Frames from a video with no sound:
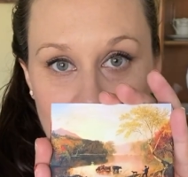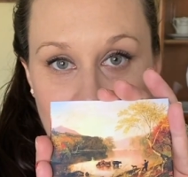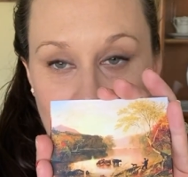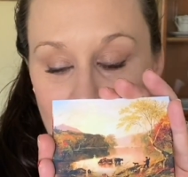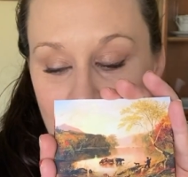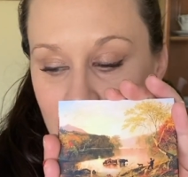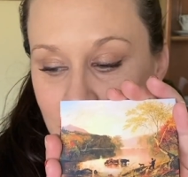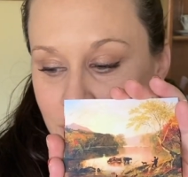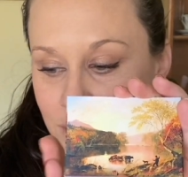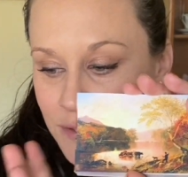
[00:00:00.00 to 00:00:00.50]

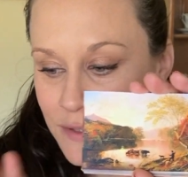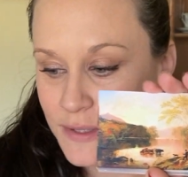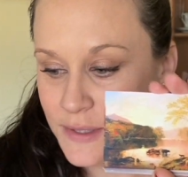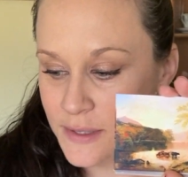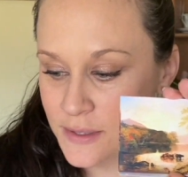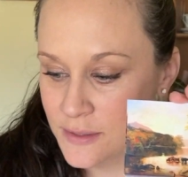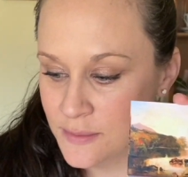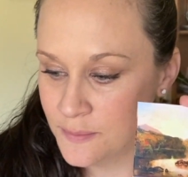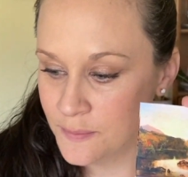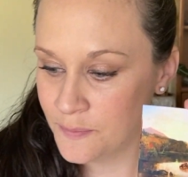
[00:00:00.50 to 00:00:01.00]

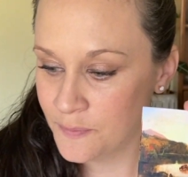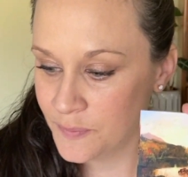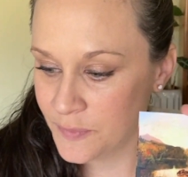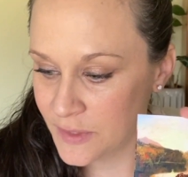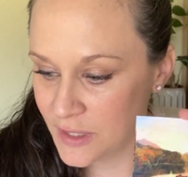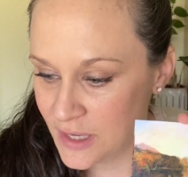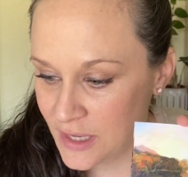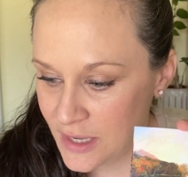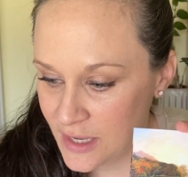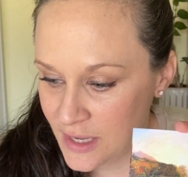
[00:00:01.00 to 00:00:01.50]
cards,
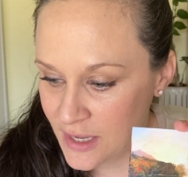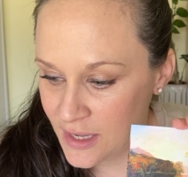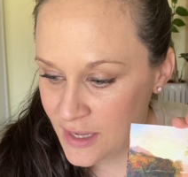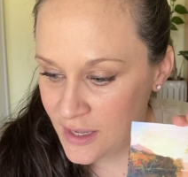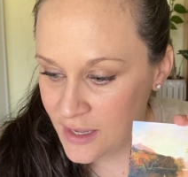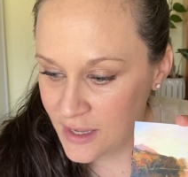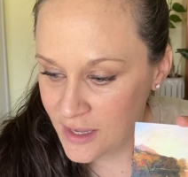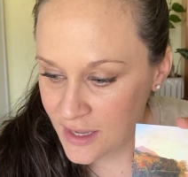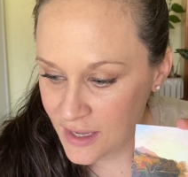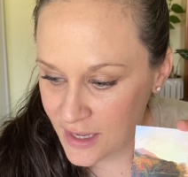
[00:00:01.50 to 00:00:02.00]

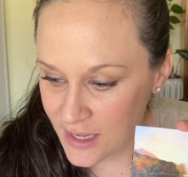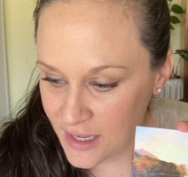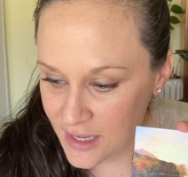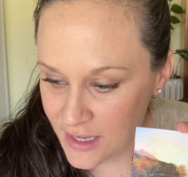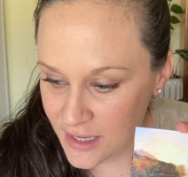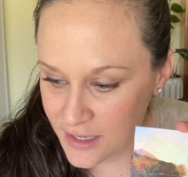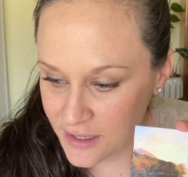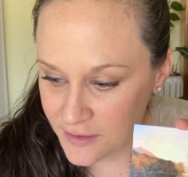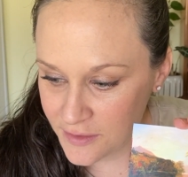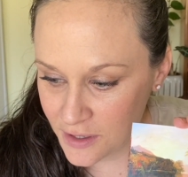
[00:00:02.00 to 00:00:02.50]

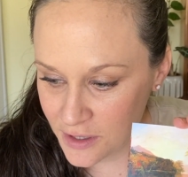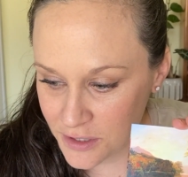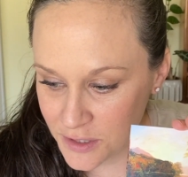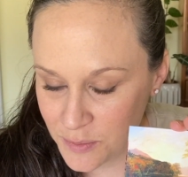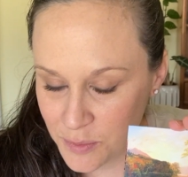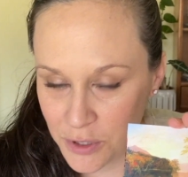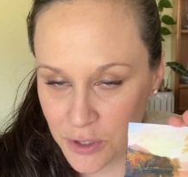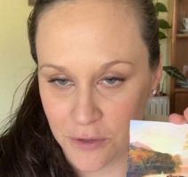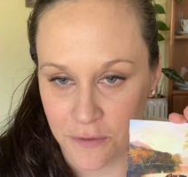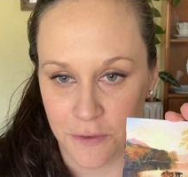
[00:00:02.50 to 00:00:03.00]
and there's
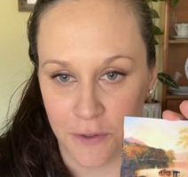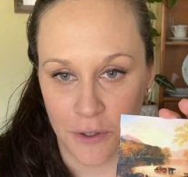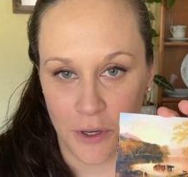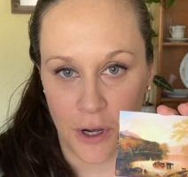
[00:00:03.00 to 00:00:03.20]
beautiful